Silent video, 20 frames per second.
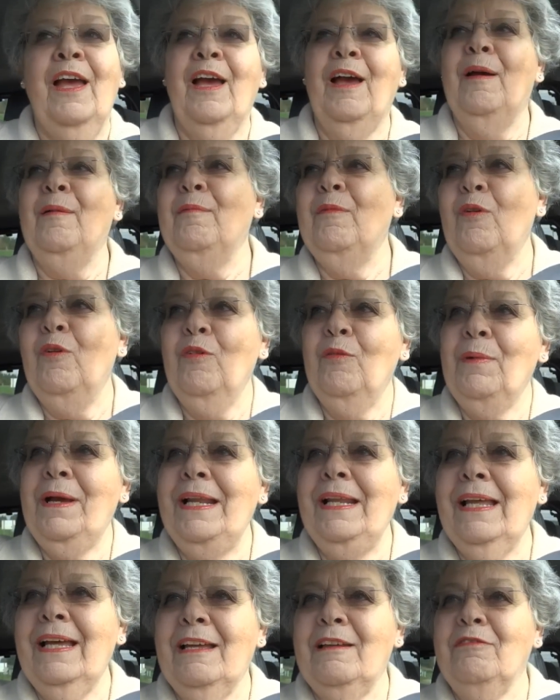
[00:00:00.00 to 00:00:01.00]
Um, all
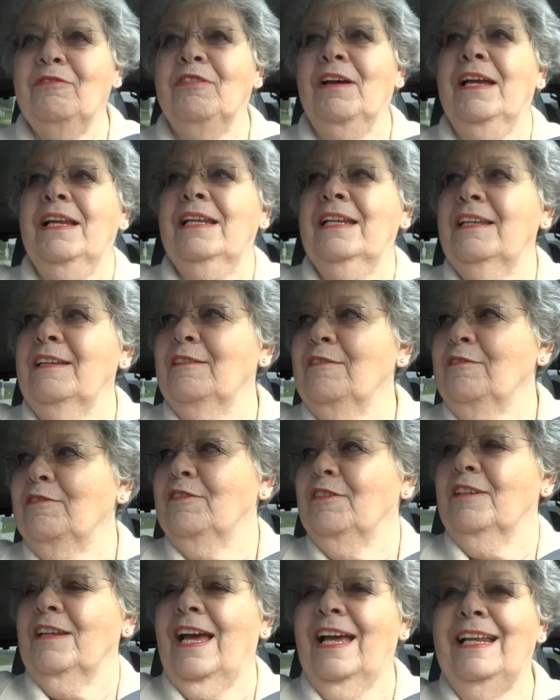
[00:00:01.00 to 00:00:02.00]
my life I
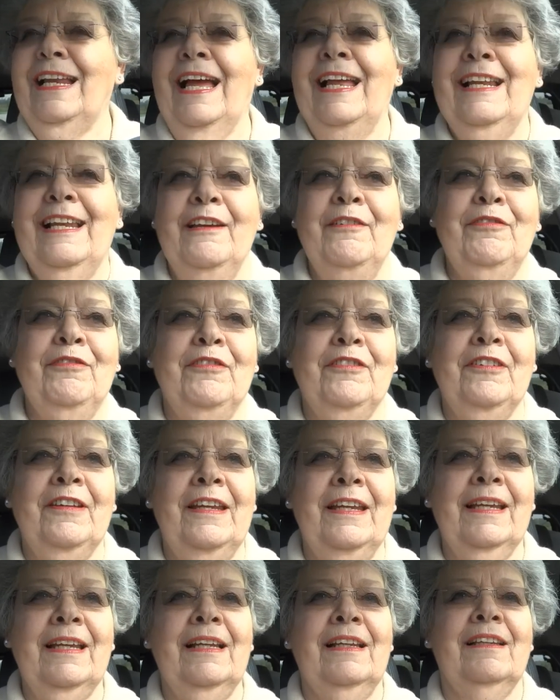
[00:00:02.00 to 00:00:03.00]
lived, I, I left
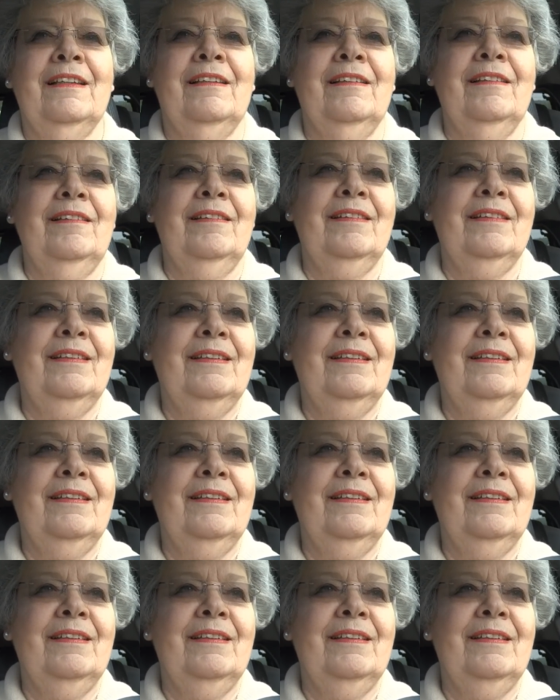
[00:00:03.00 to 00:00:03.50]
England